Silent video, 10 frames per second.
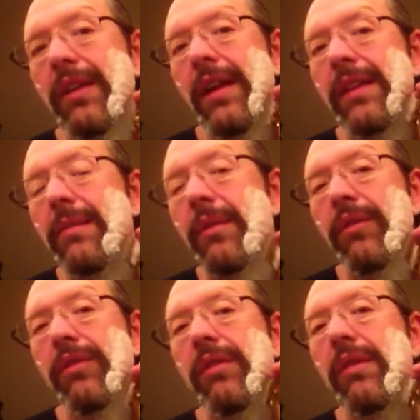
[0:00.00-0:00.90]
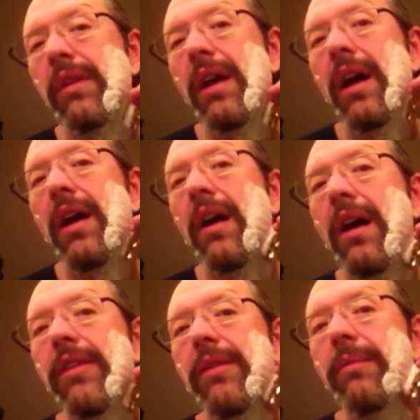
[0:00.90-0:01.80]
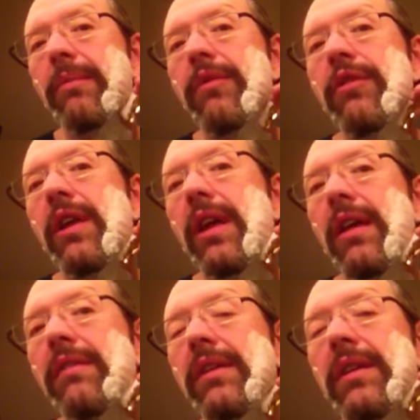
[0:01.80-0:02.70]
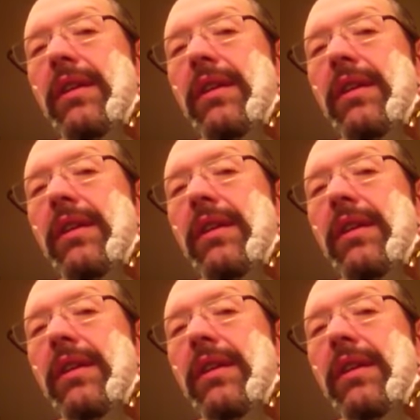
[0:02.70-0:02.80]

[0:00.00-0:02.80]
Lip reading: got the most awesome shave.